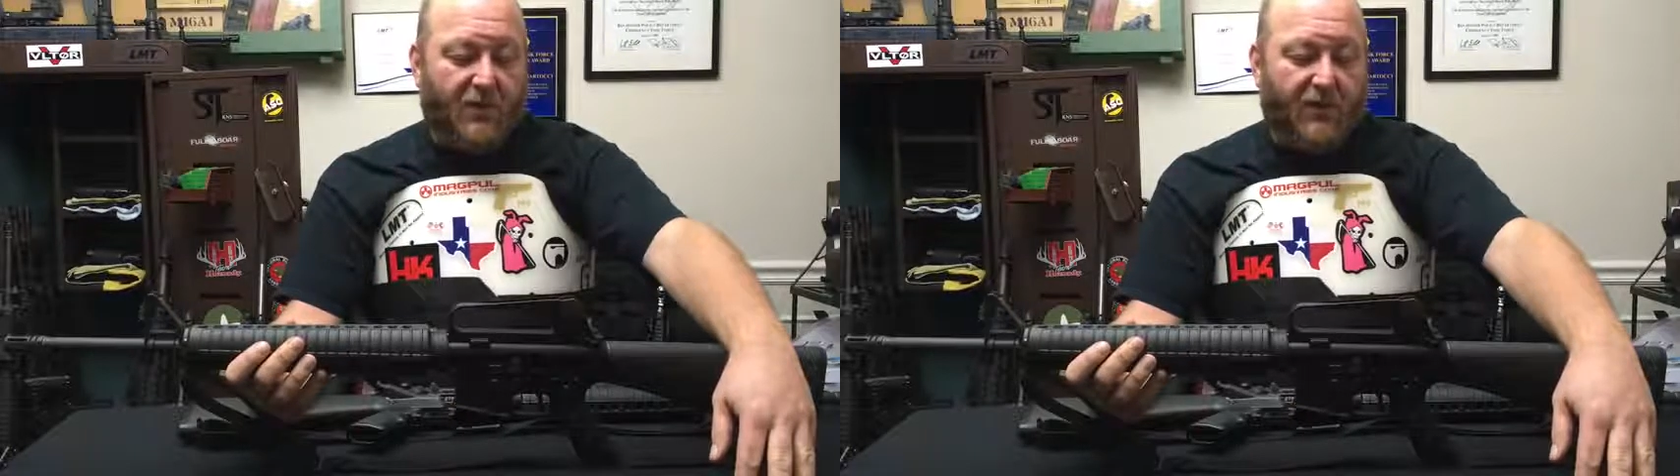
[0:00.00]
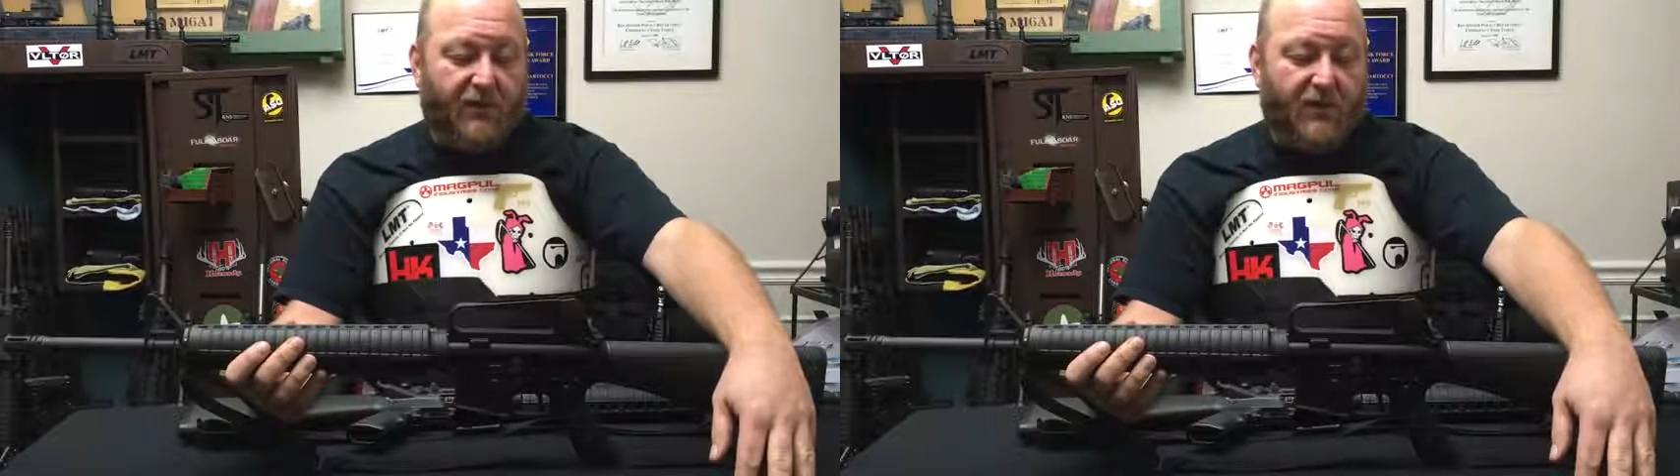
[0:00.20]

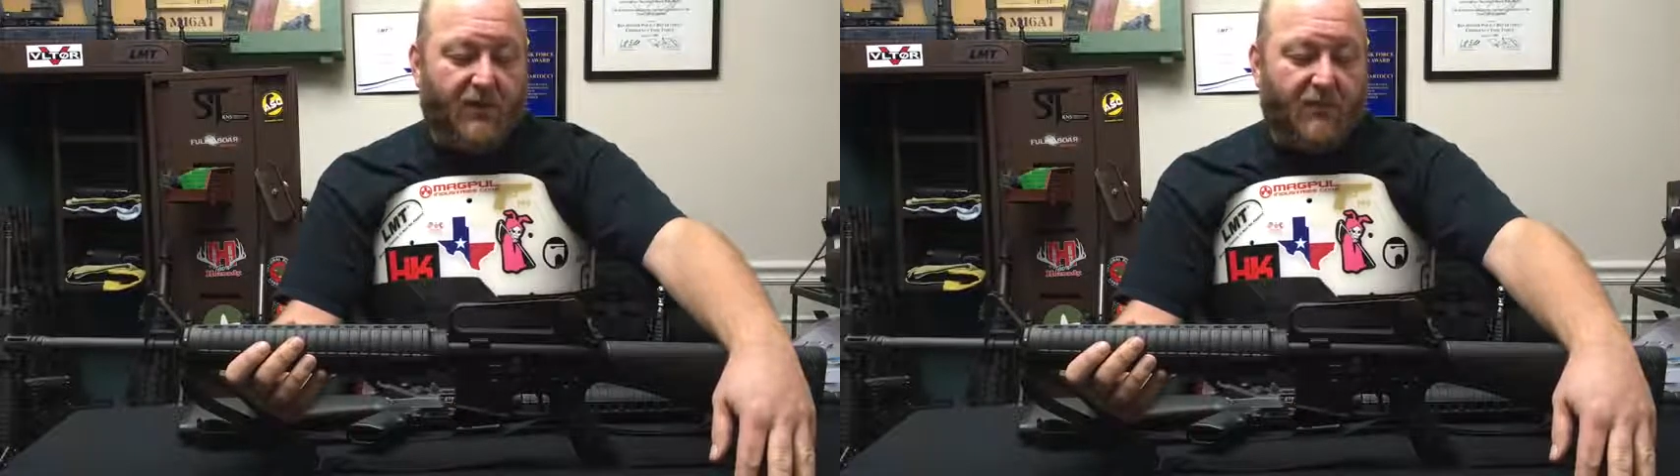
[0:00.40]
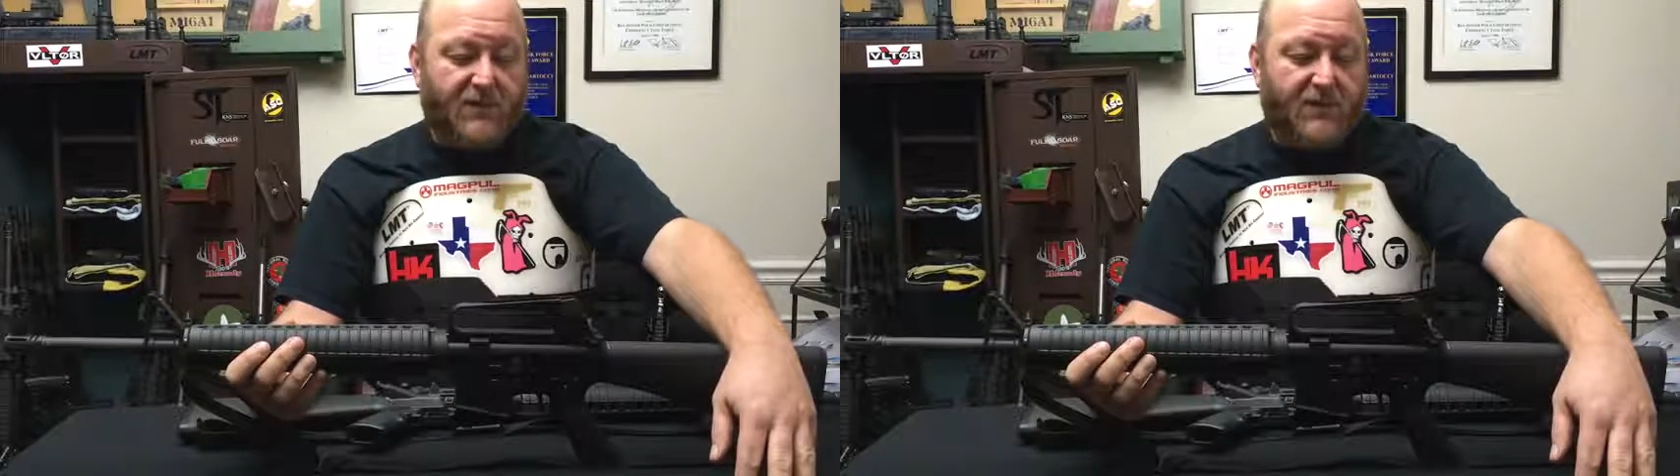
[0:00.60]
But if
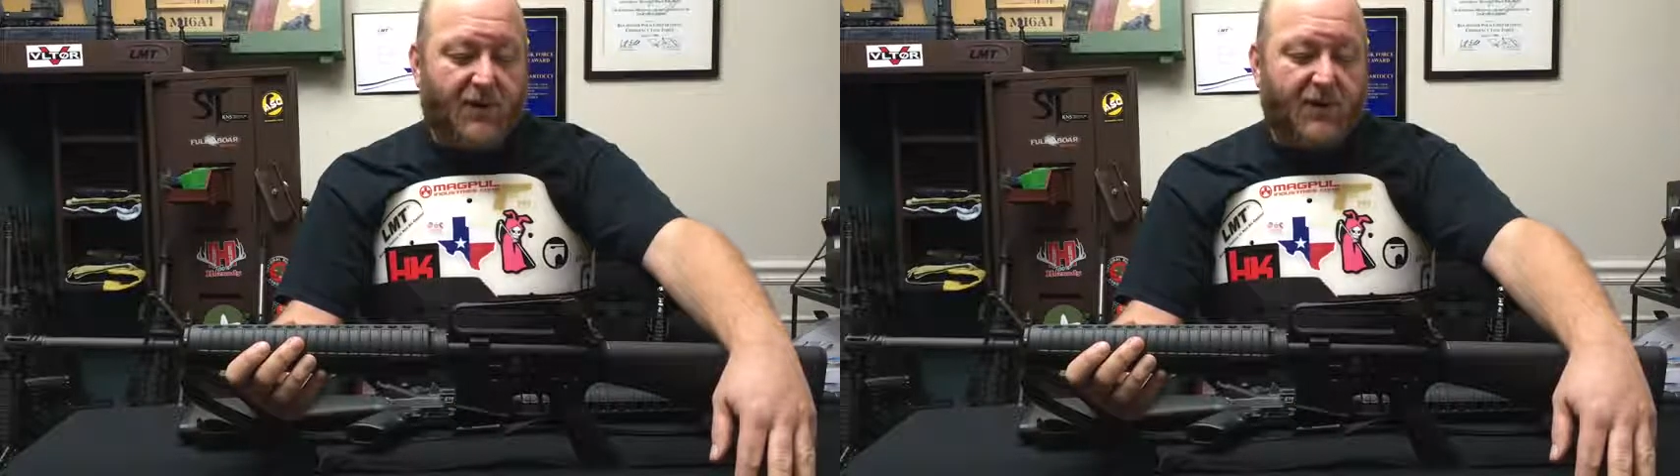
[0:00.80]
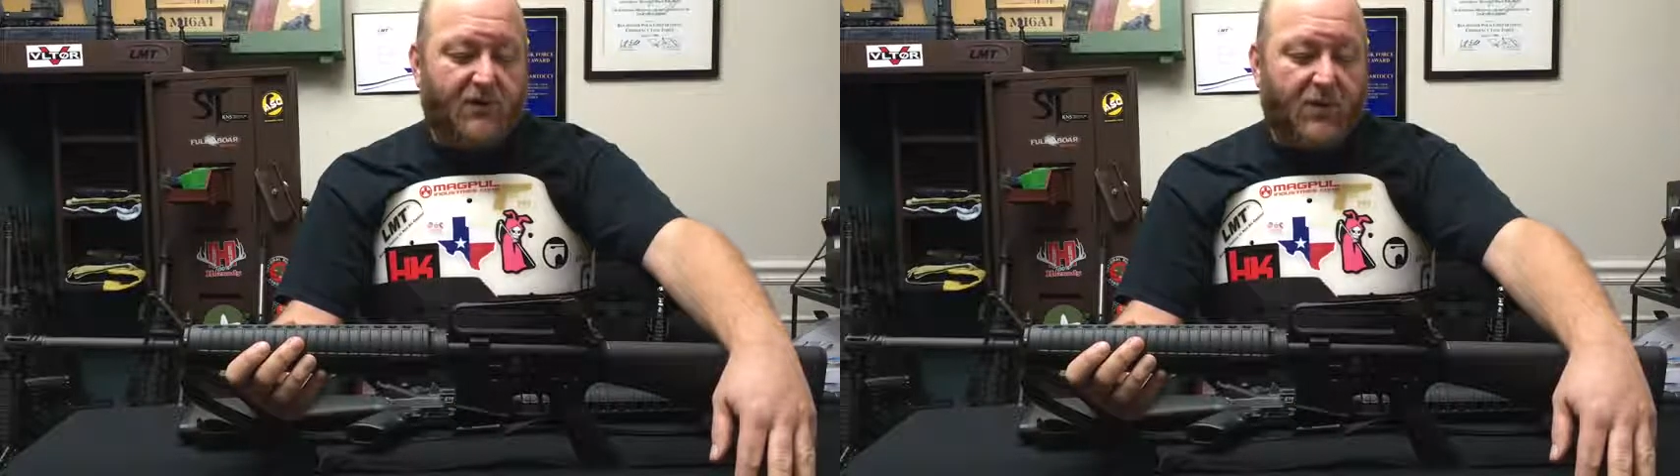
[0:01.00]
you're
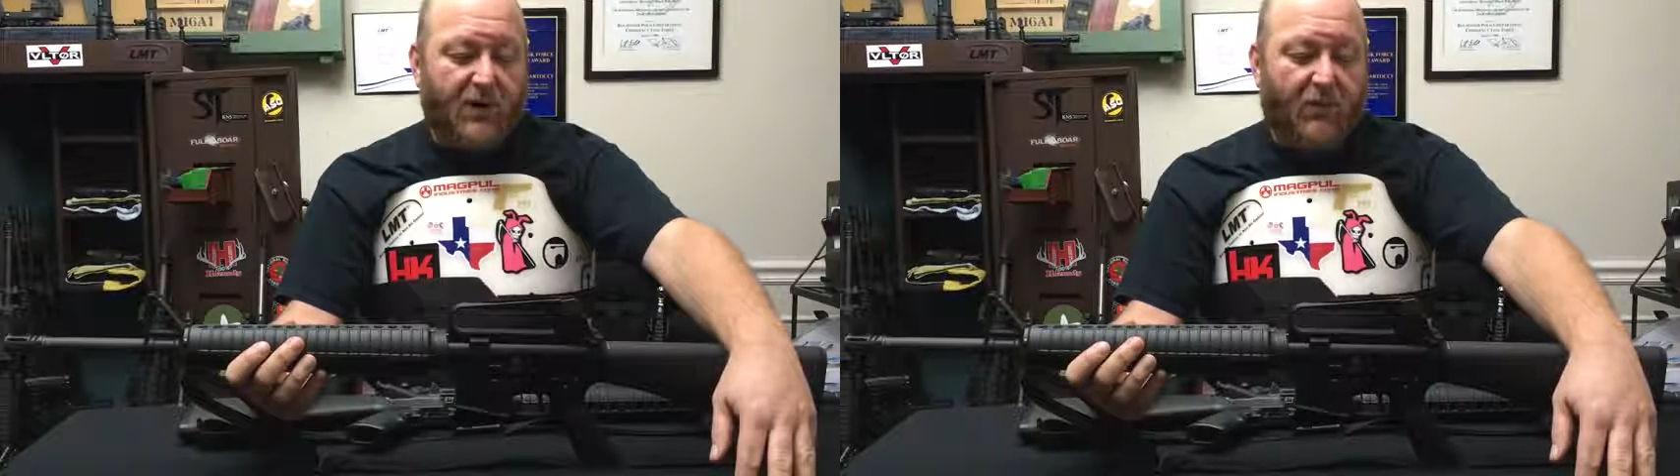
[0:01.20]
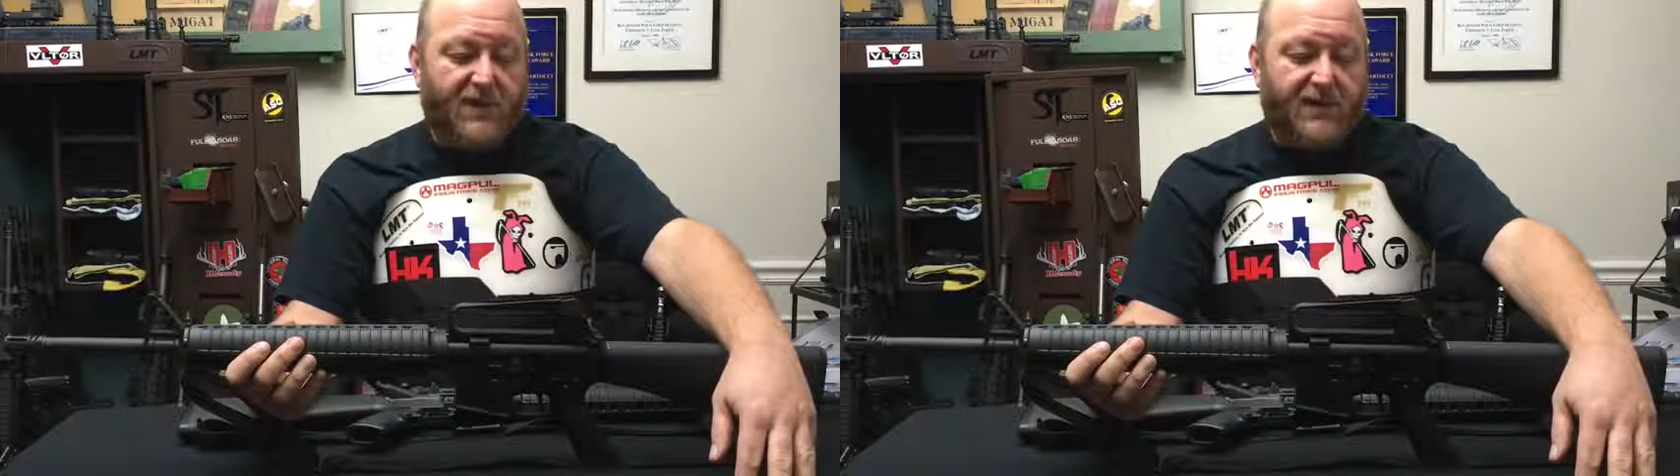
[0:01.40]
somebody who
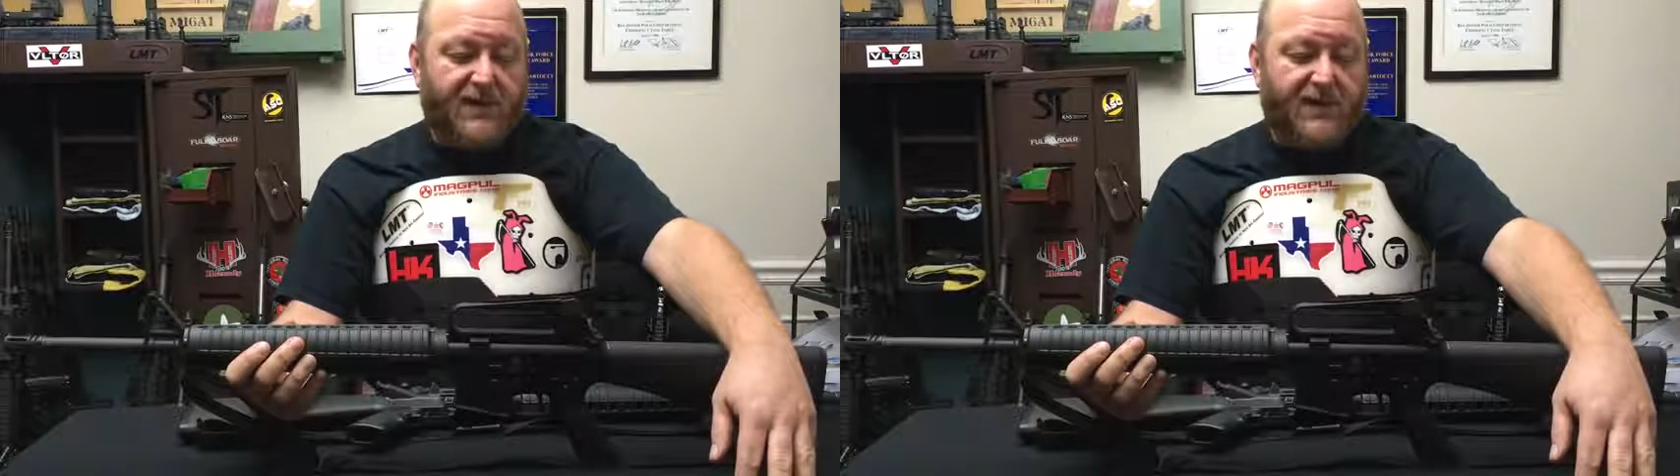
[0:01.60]
really wants